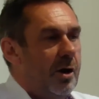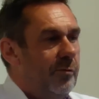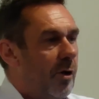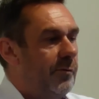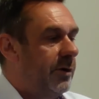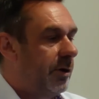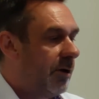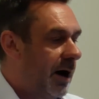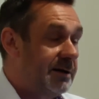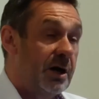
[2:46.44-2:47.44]
vote for the
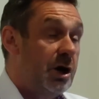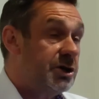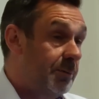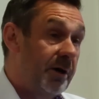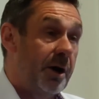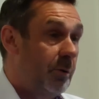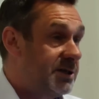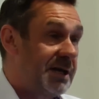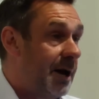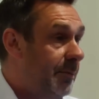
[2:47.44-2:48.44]
right. Some of them were
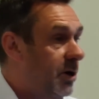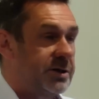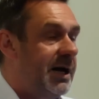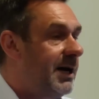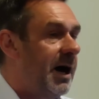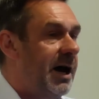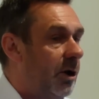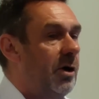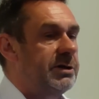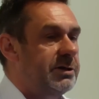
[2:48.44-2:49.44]
sad because their guy
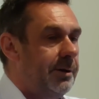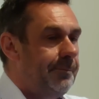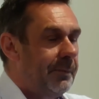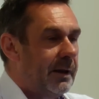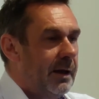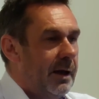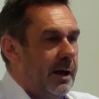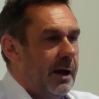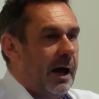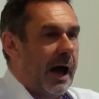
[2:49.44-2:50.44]
lost.
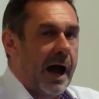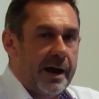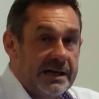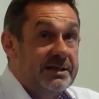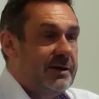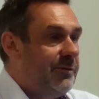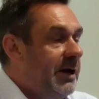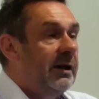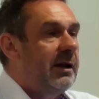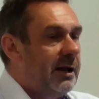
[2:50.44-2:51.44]
And it did
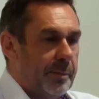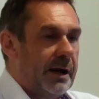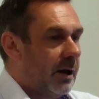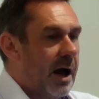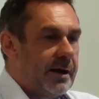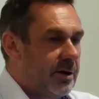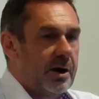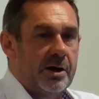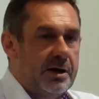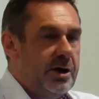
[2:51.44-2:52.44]
feel a little bit like,
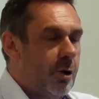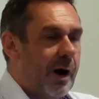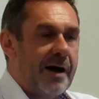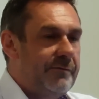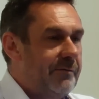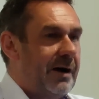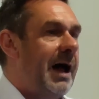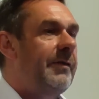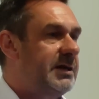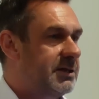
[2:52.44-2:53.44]
I've never
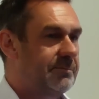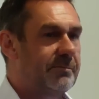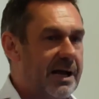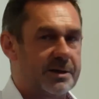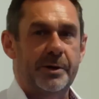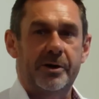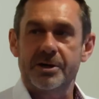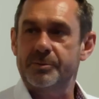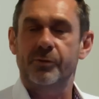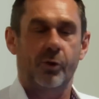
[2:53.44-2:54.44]
had this
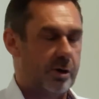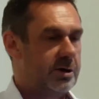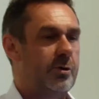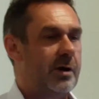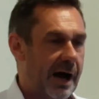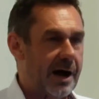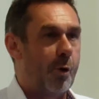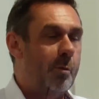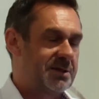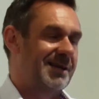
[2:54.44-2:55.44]
experience before. I
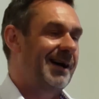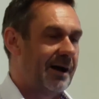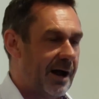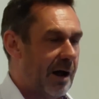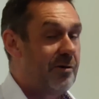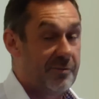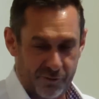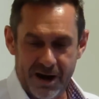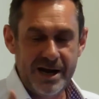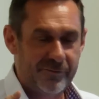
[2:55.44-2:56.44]

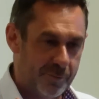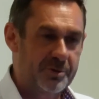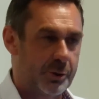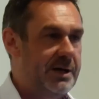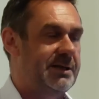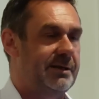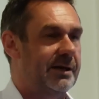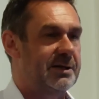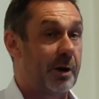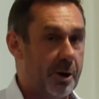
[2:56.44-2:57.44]
refrained from tweeting
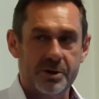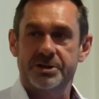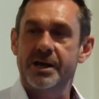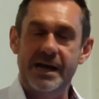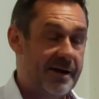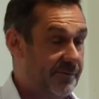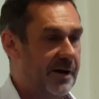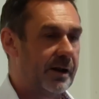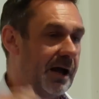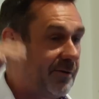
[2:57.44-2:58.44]
this, but I will say it
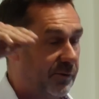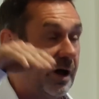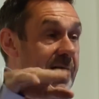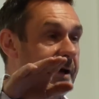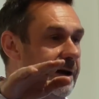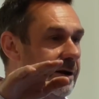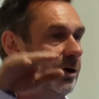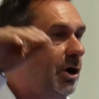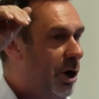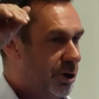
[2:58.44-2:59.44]
felt like flying
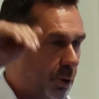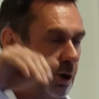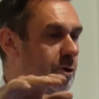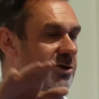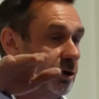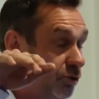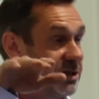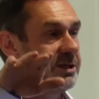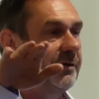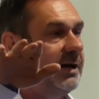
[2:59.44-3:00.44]
in to a
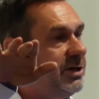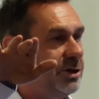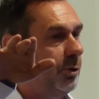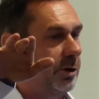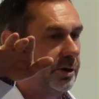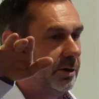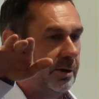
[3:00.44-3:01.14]
Christopher Isherwood